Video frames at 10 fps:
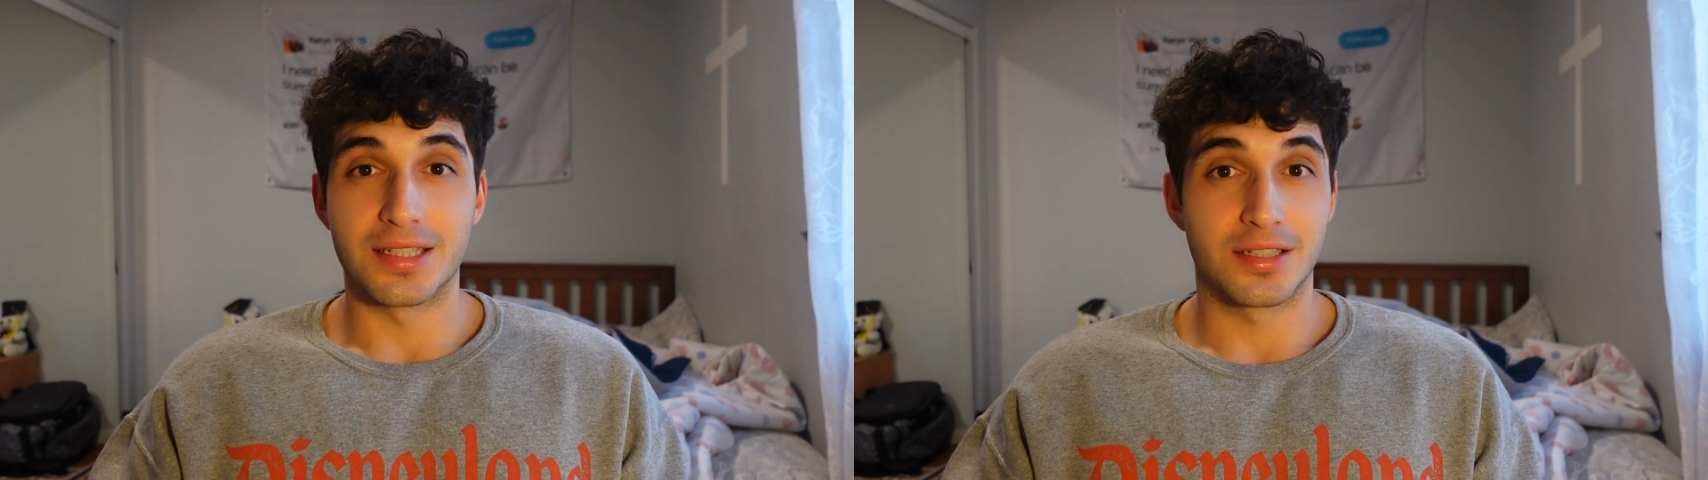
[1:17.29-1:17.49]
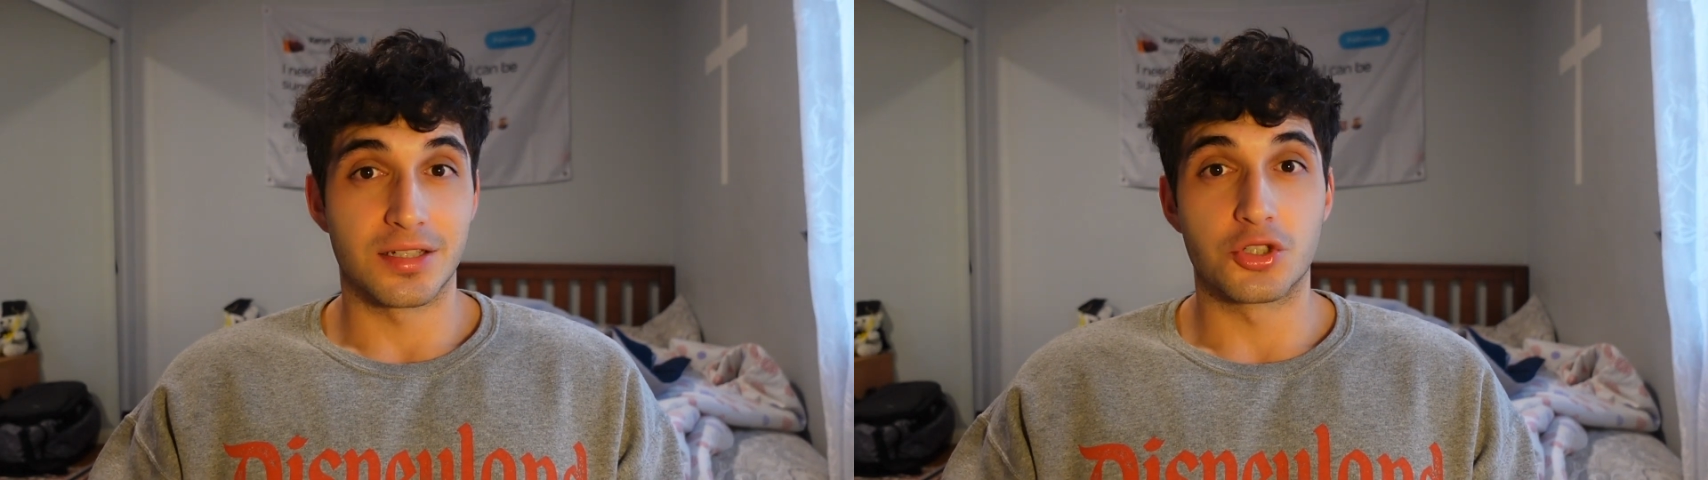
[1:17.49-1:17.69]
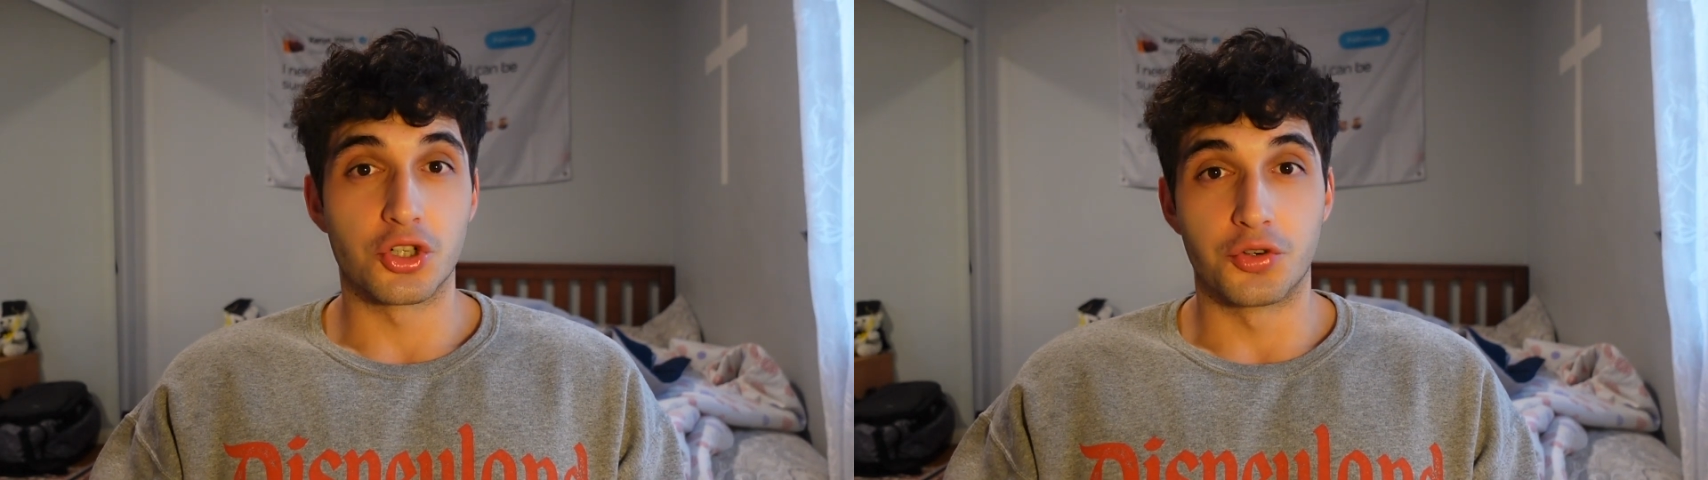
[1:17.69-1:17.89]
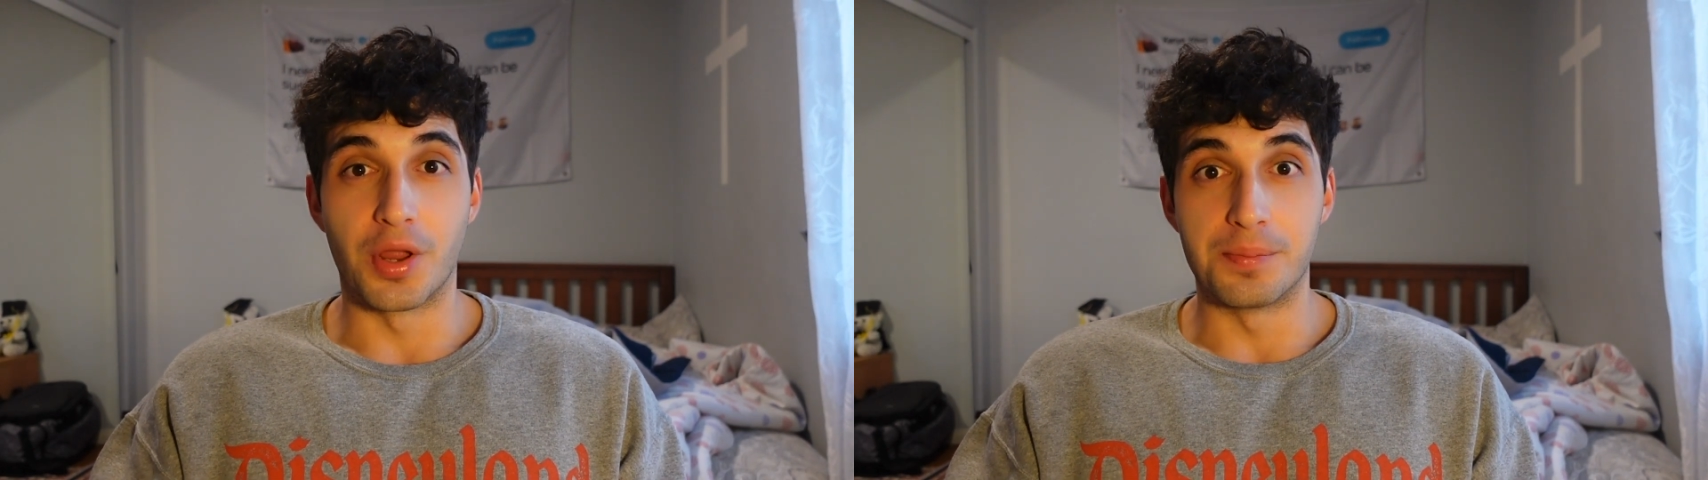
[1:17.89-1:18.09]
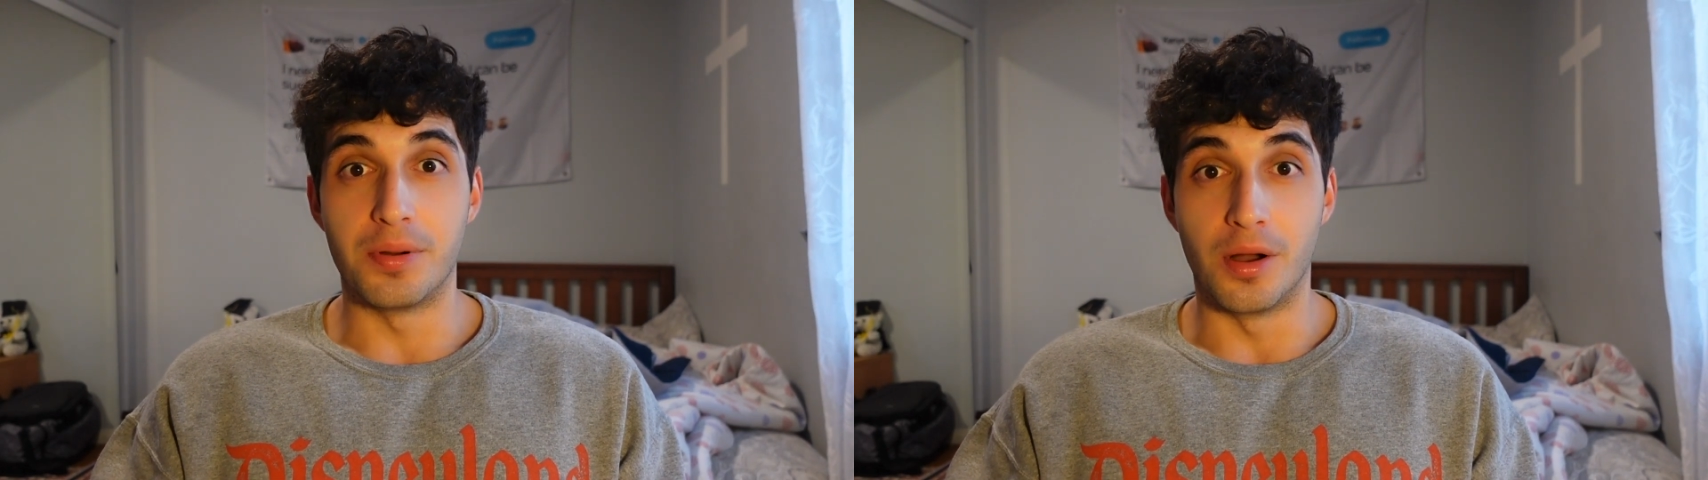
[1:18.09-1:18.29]
such a
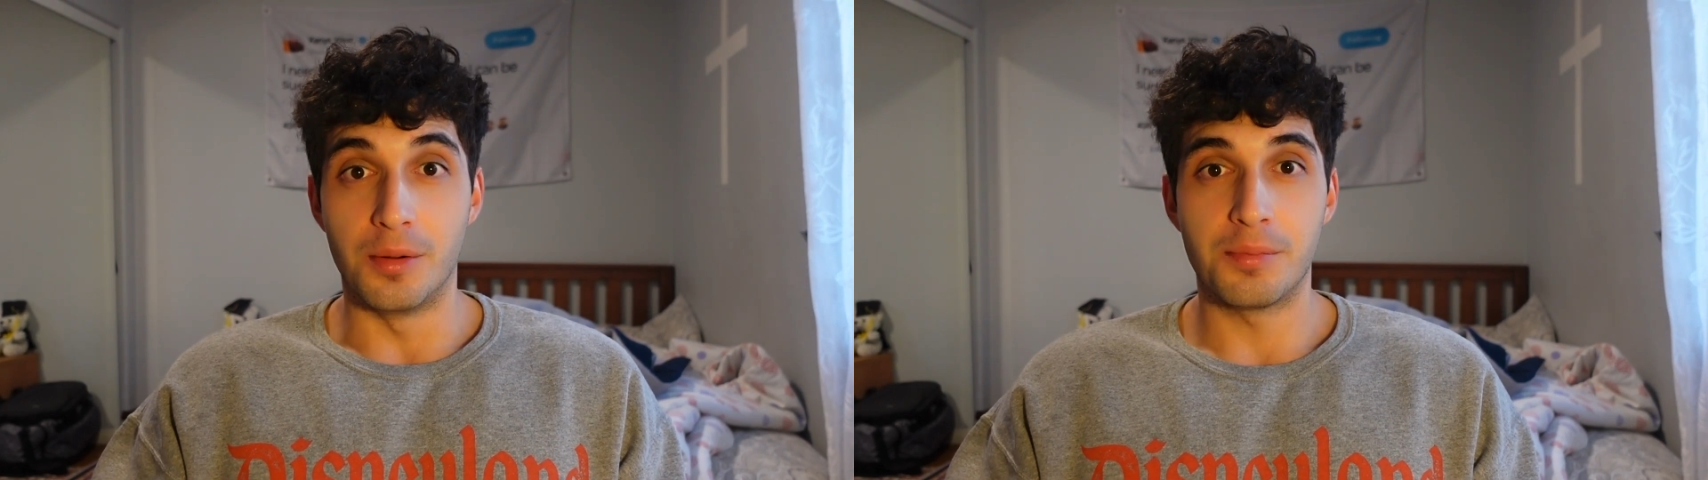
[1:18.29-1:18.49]
great pump,